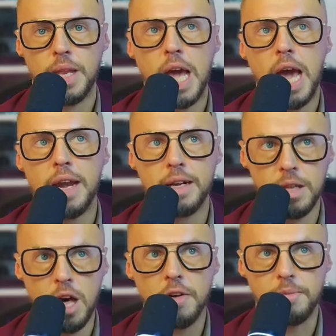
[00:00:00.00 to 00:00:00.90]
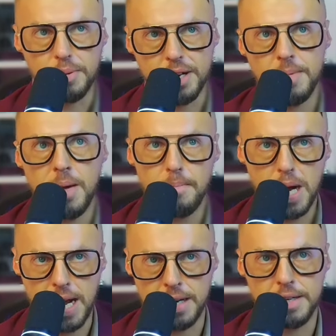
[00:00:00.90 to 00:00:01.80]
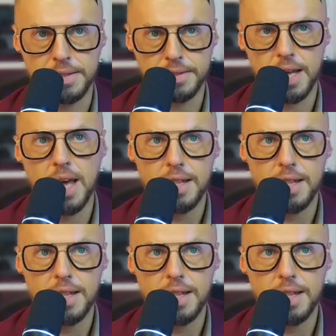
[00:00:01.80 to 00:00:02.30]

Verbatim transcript: And a lot of premium buyers,